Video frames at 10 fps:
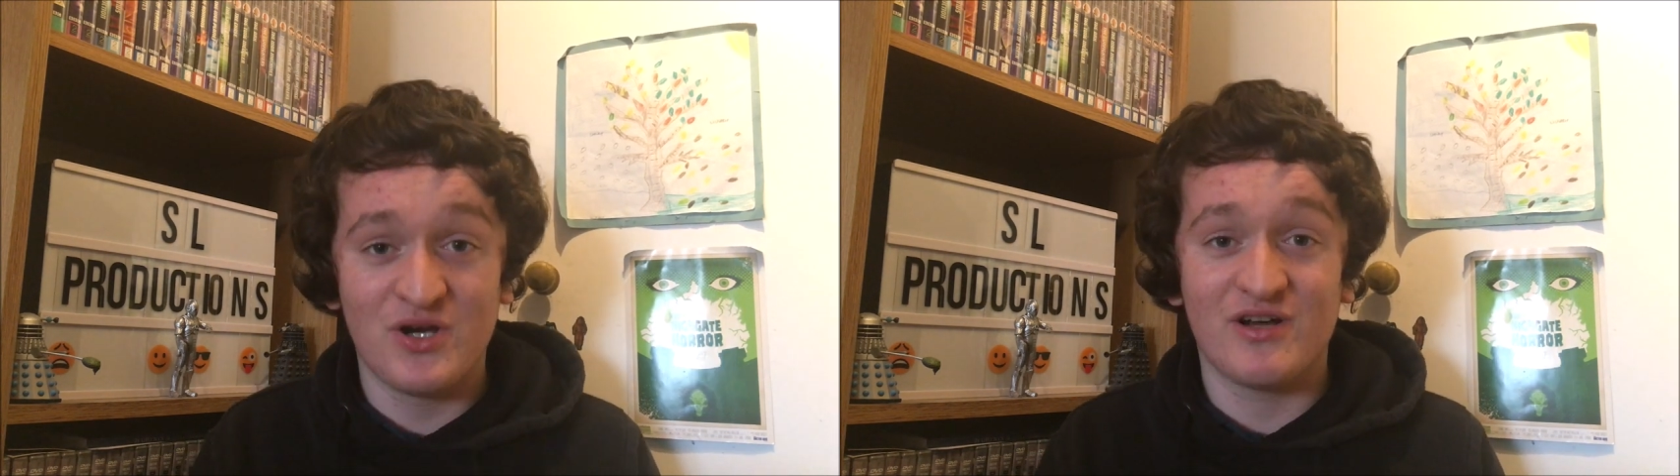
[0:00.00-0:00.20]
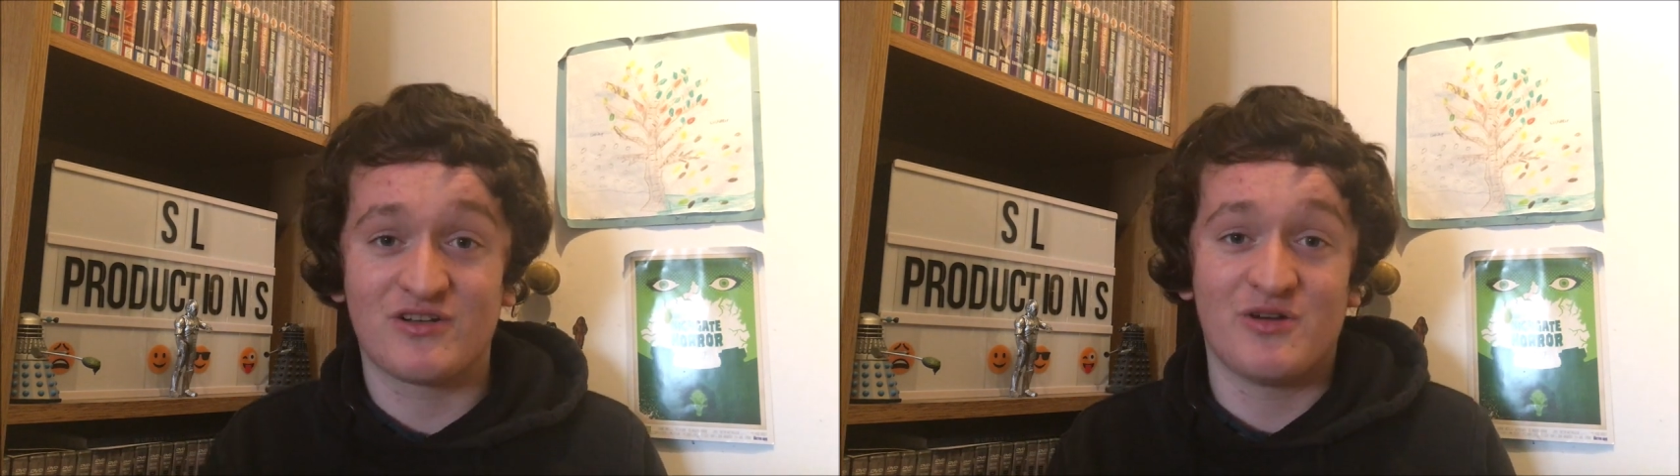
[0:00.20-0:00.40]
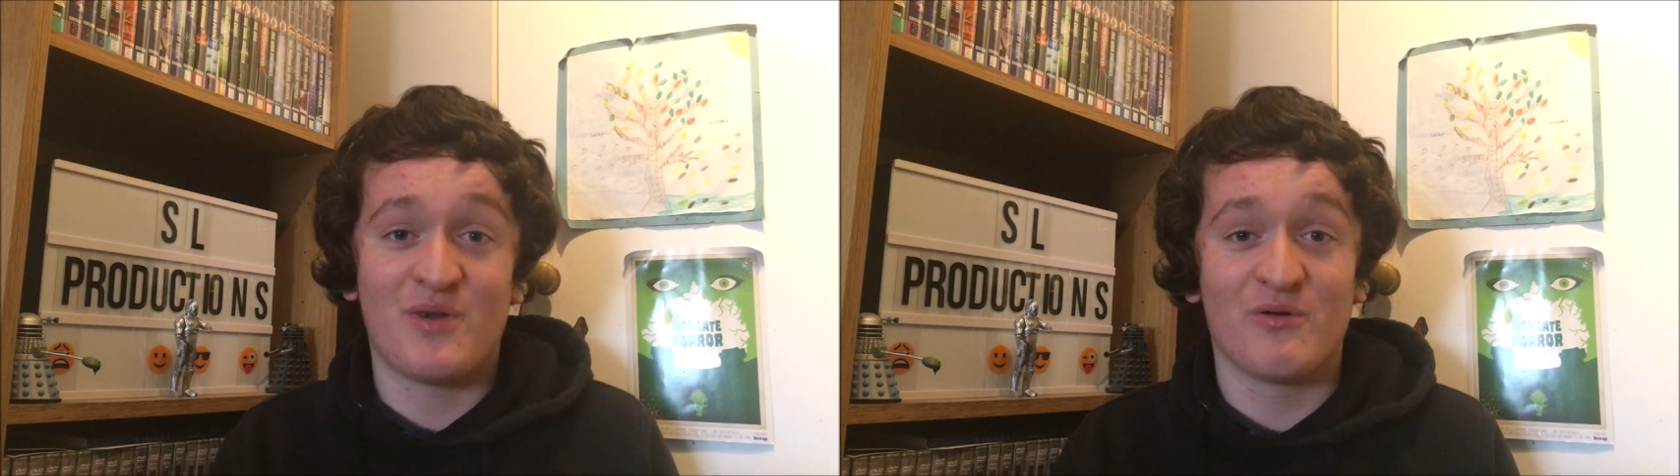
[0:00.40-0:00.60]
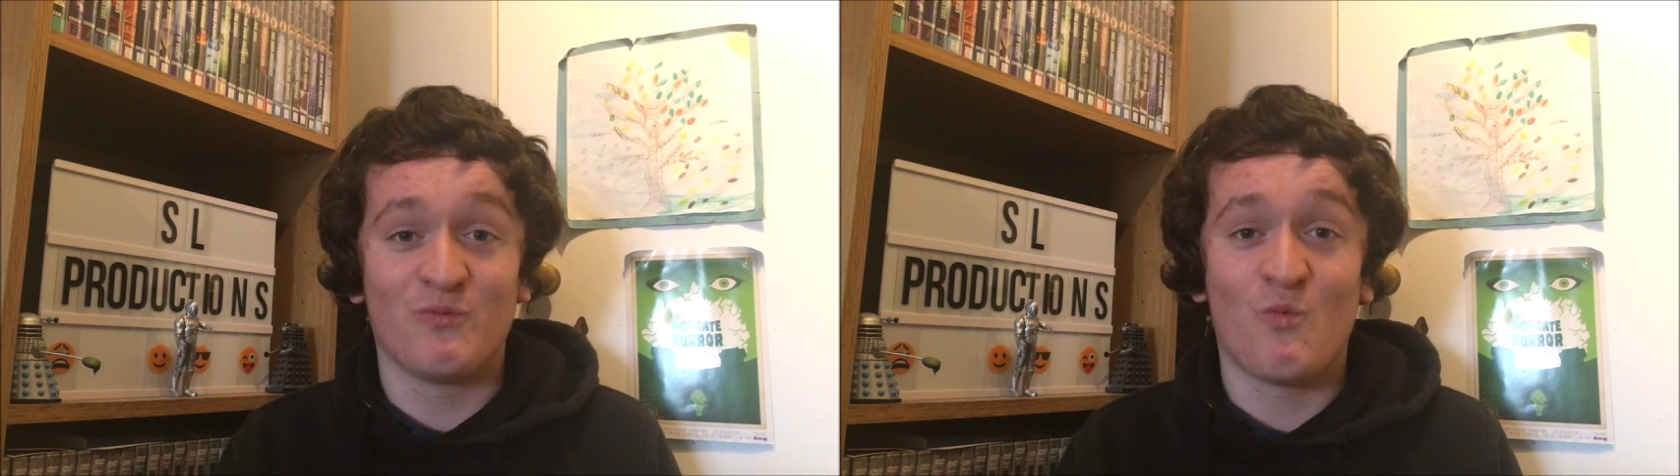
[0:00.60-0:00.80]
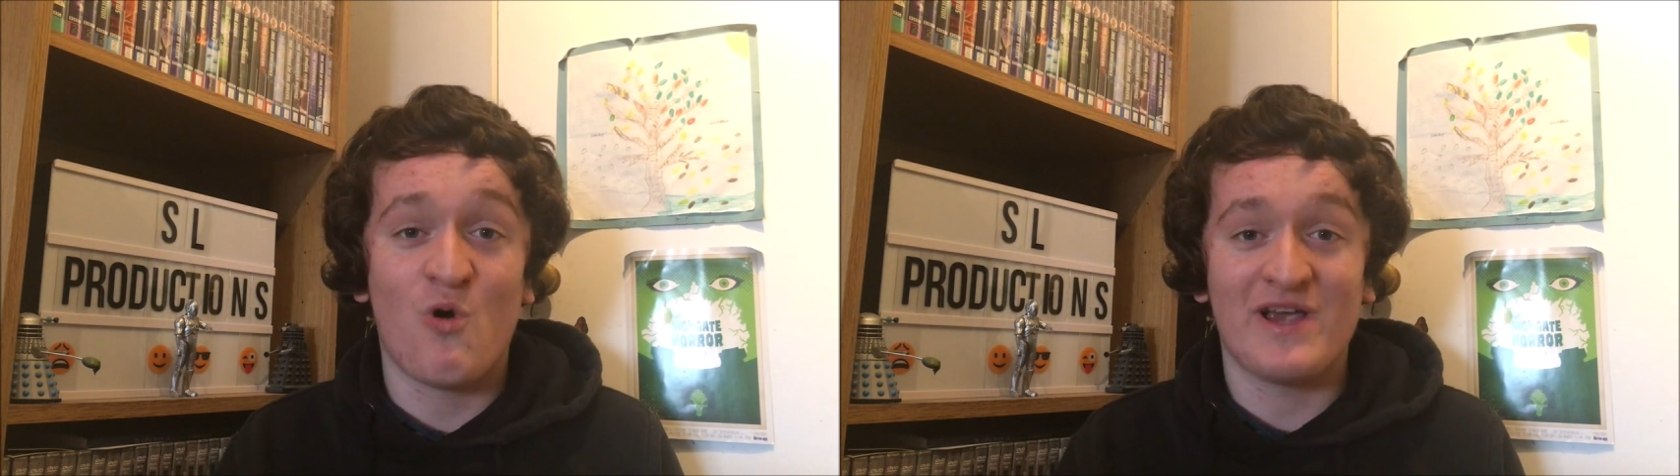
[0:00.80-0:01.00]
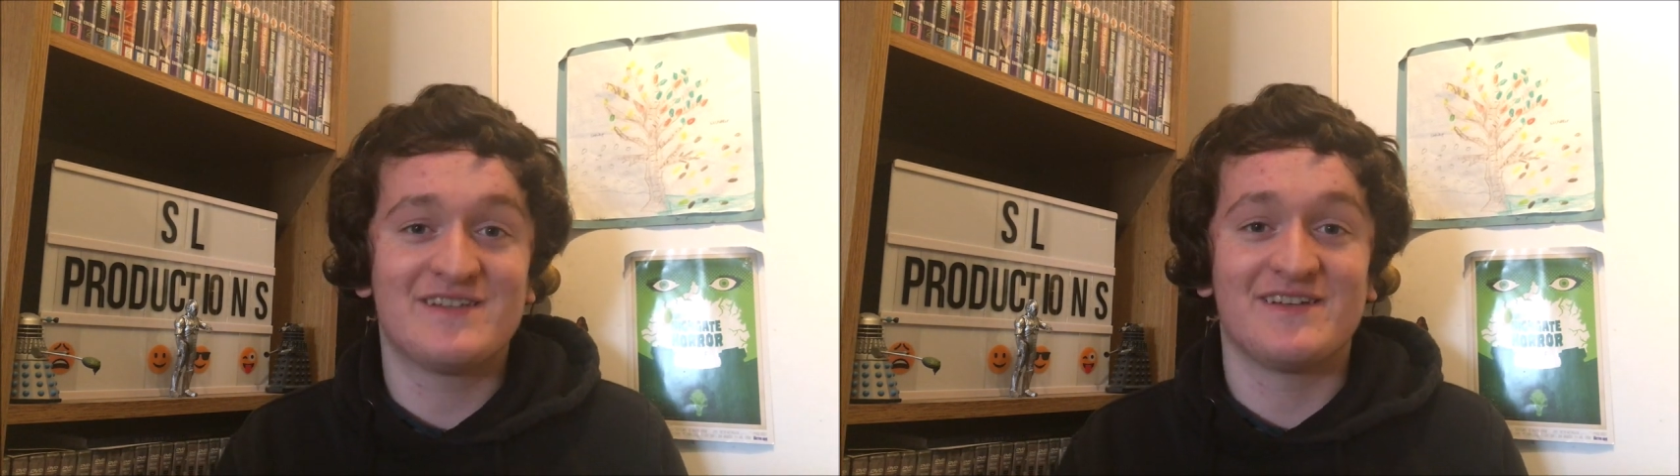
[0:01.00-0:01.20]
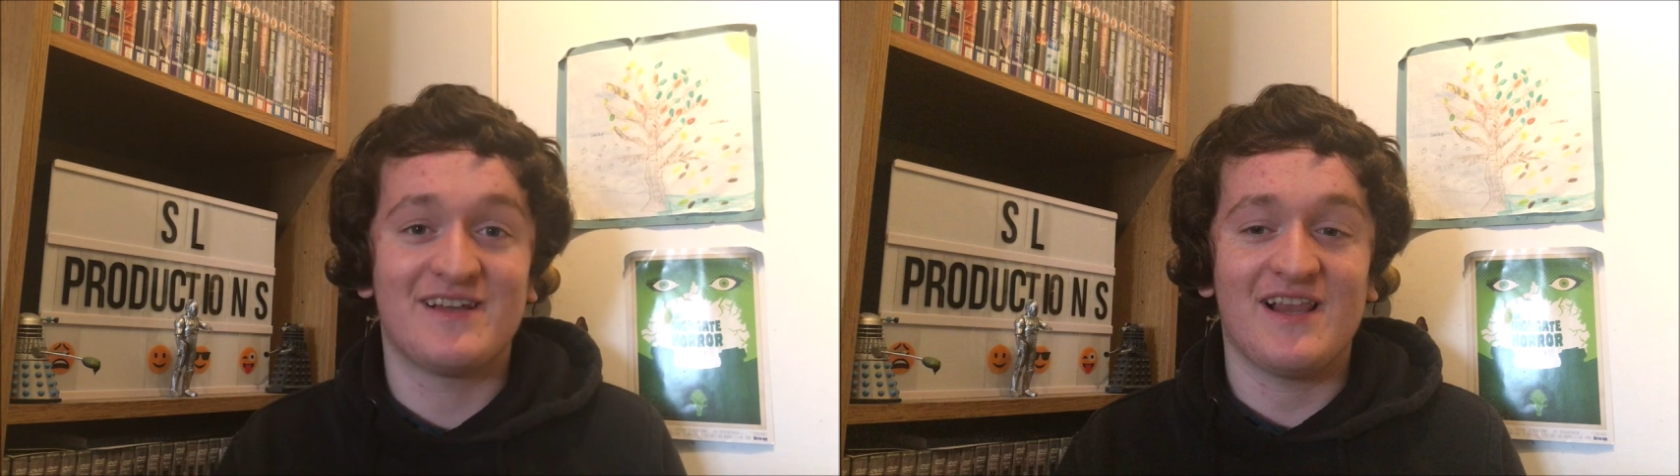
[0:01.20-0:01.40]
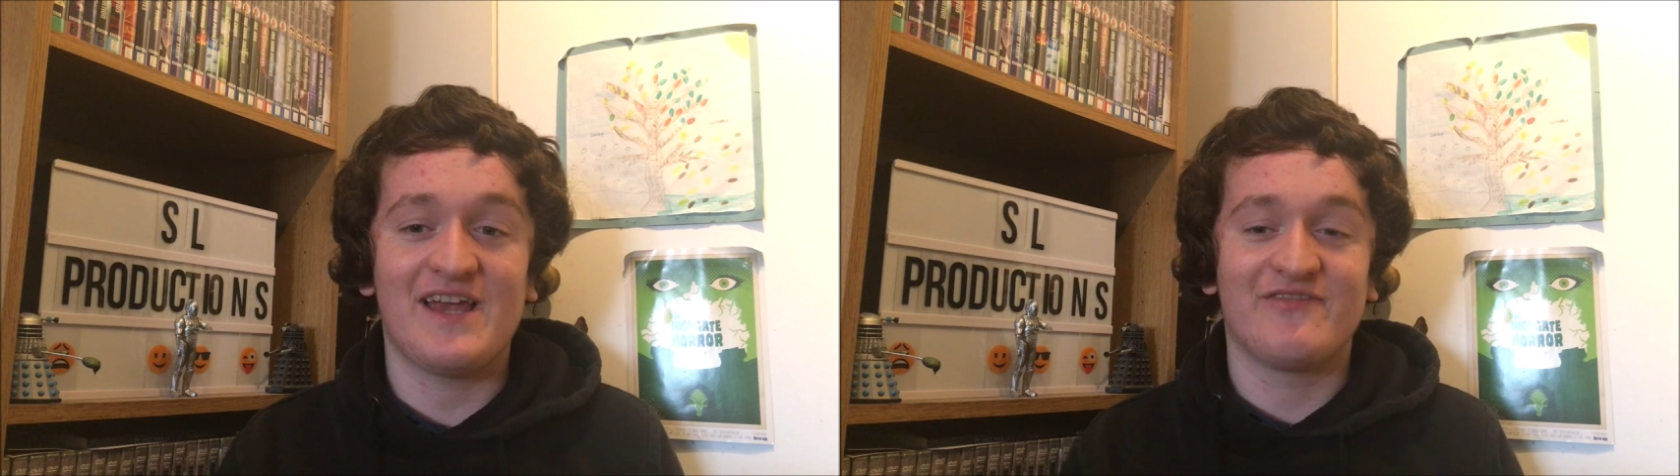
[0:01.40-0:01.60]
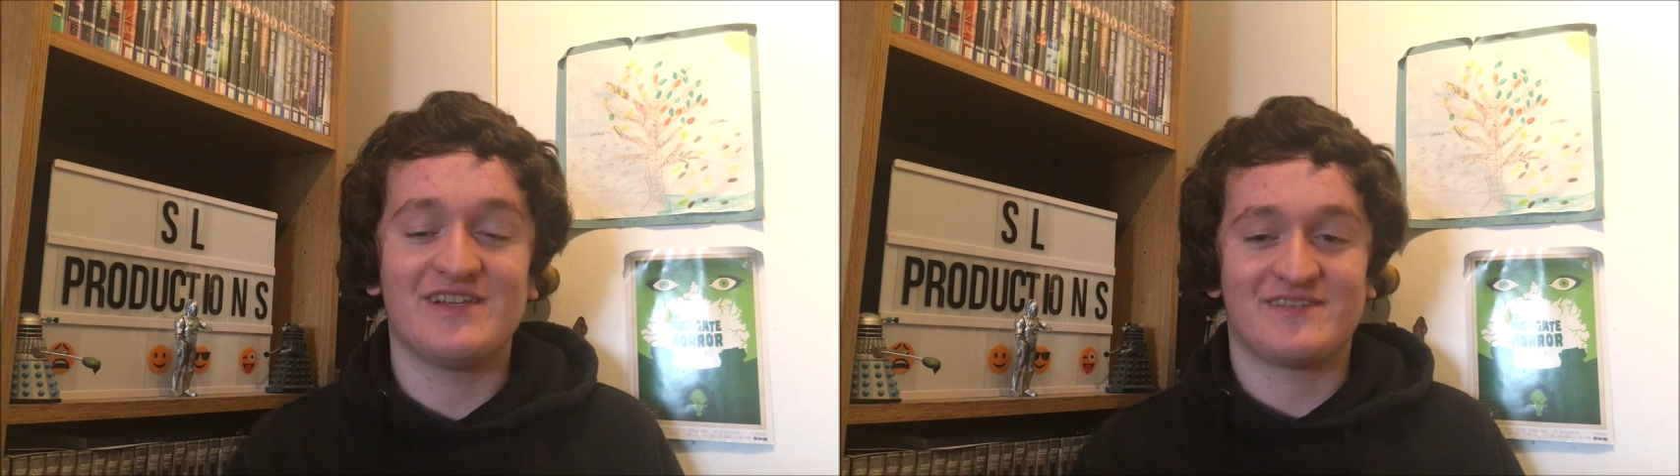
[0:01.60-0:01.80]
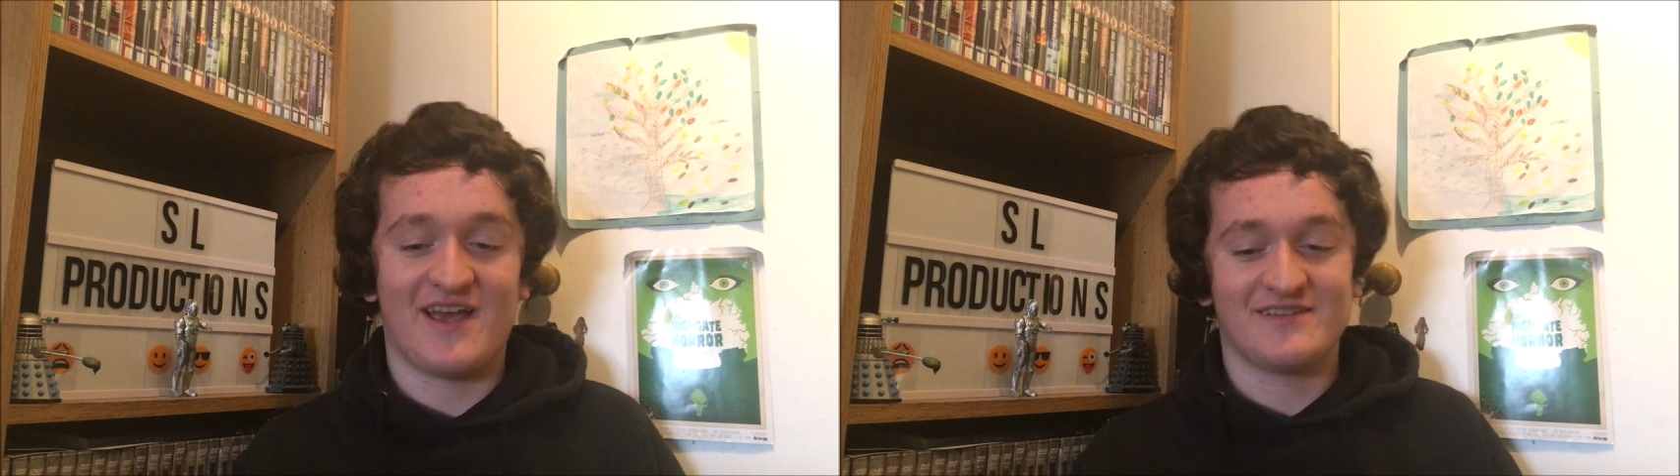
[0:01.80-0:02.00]
but come on, what isn't delayed
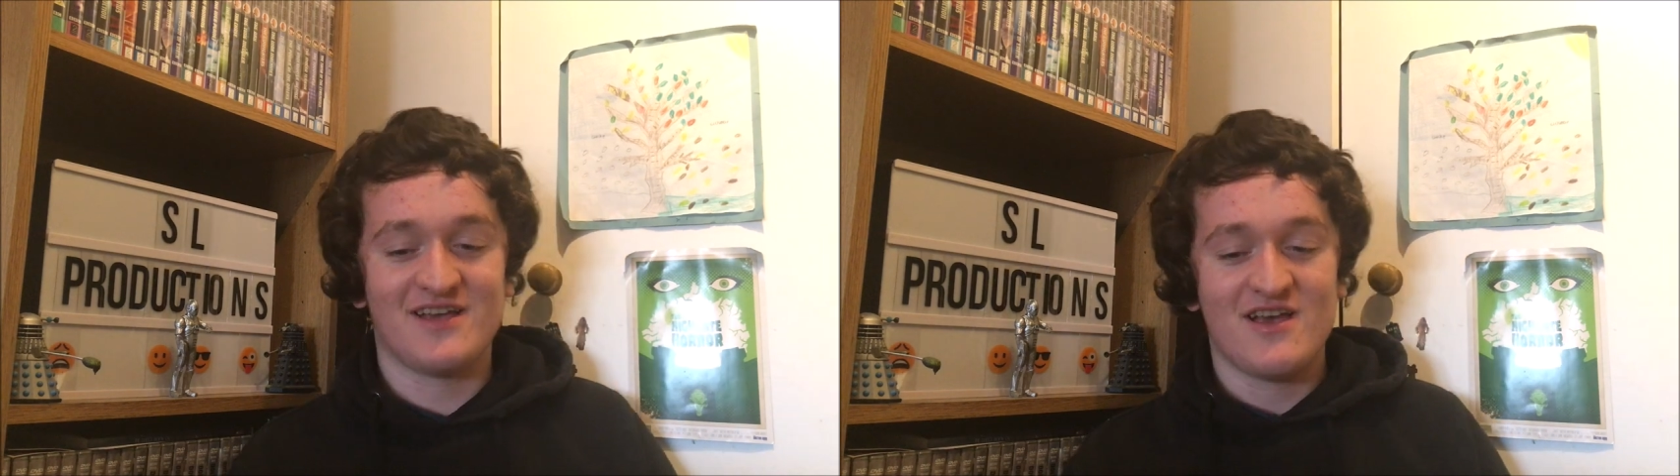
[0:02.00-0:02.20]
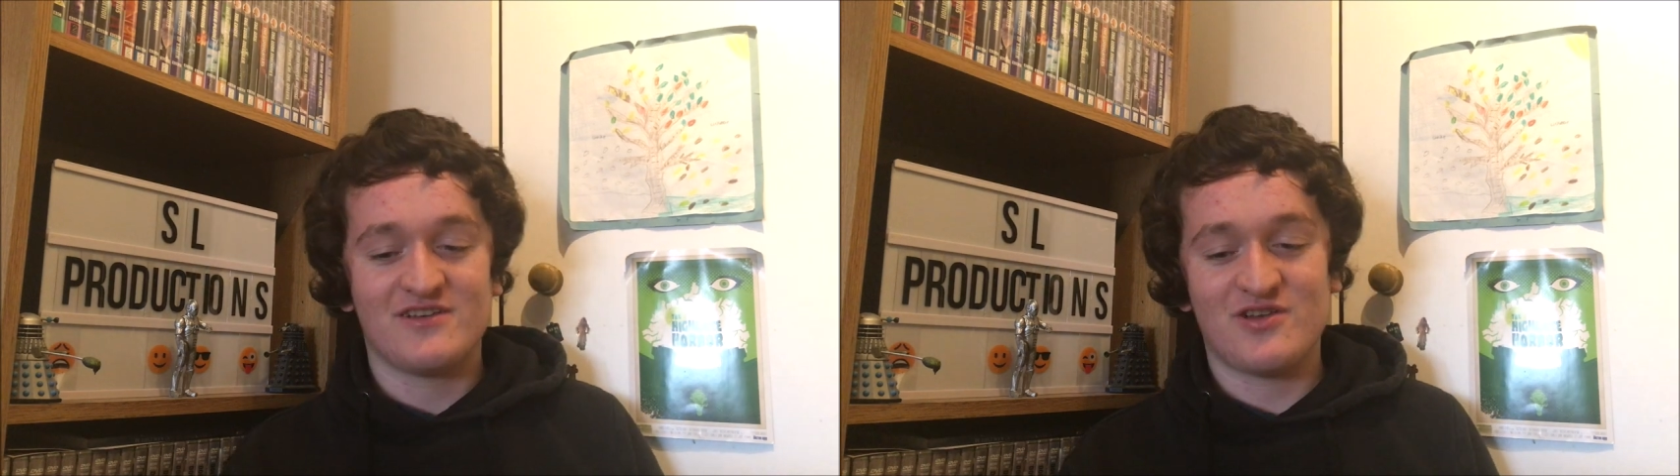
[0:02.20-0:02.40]
these days?